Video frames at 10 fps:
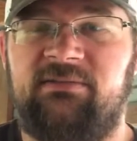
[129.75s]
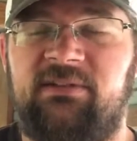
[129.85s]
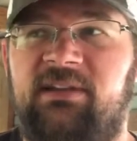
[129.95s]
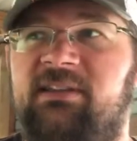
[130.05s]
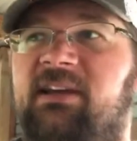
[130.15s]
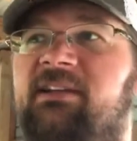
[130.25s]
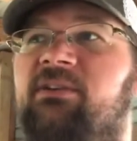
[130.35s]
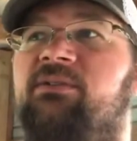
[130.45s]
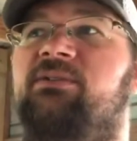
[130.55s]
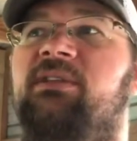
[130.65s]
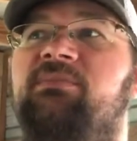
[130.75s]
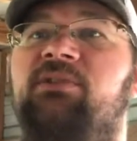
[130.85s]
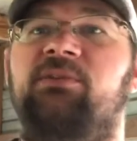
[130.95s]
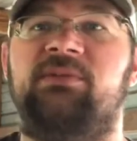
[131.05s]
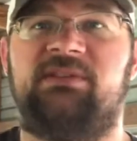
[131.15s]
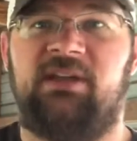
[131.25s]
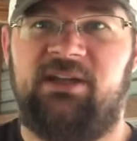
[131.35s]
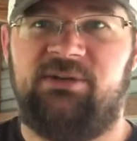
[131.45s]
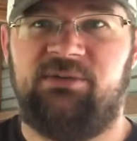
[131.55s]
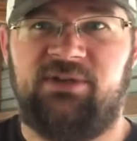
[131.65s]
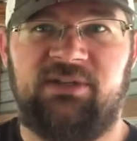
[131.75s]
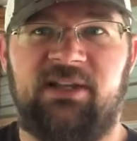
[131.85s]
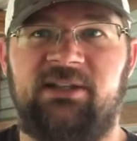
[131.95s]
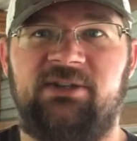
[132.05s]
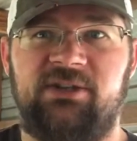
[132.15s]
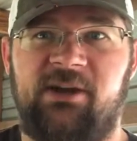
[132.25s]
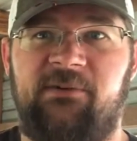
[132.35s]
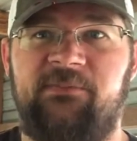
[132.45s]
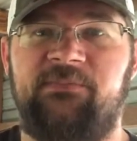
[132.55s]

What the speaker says: and then go to the pupa stage, which is like the shell,